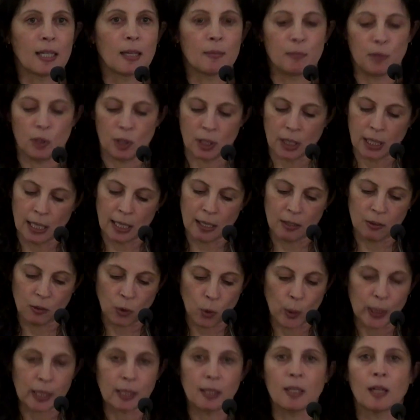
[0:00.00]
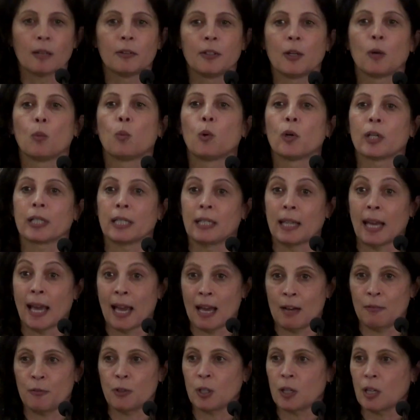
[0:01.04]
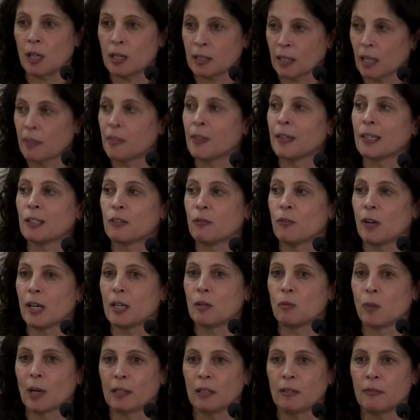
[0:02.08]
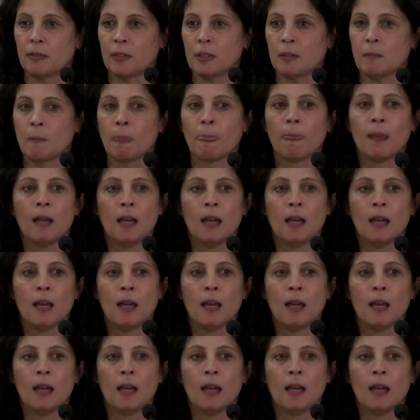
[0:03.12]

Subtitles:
And I'm just going to end quickly on their work in Africa, because I think it's very relevant.